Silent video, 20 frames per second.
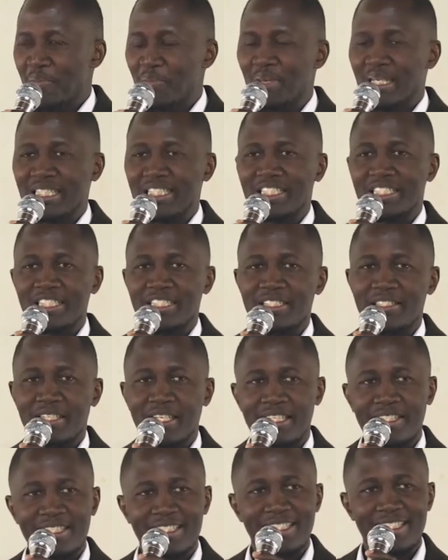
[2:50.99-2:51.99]
but she's
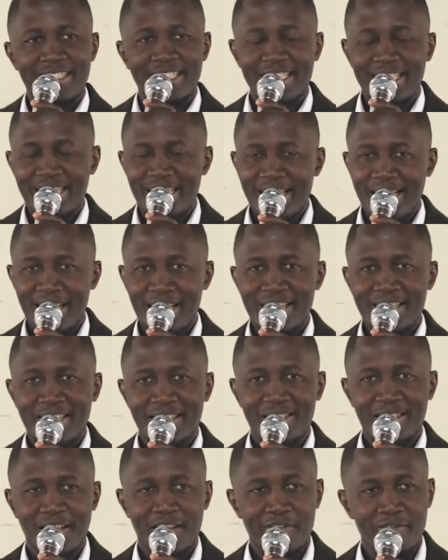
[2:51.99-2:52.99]
a dear
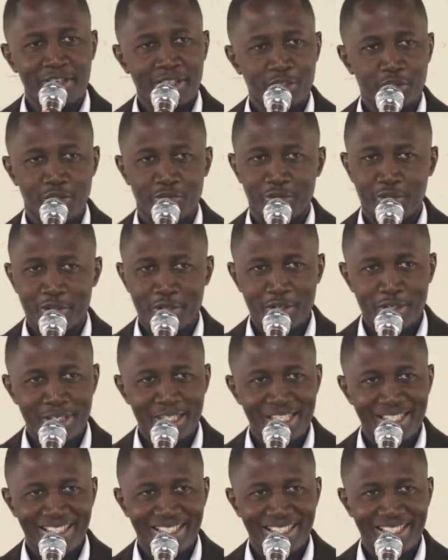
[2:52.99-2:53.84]
servant of God.